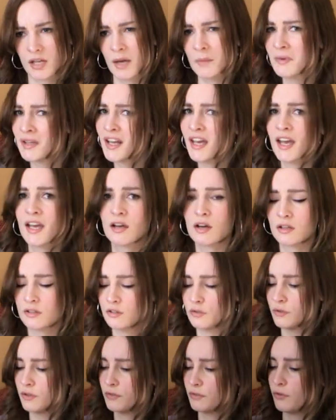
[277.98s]
I'm gonna hang on
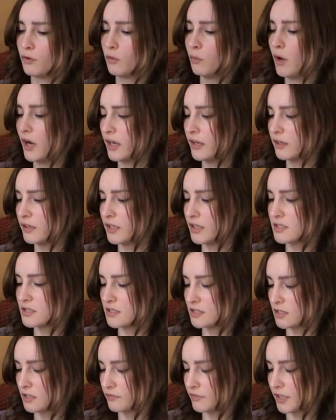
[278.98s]
to it for a while and
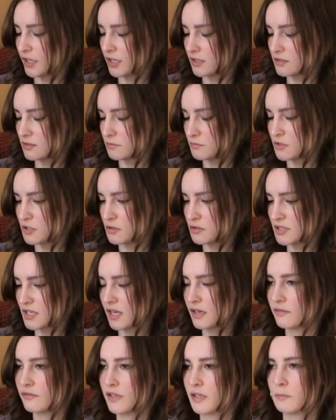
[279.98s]
see if I get some use
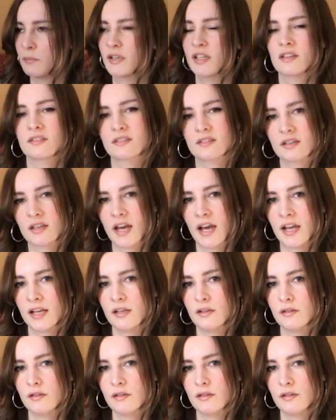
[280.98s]
out of it, but it's kind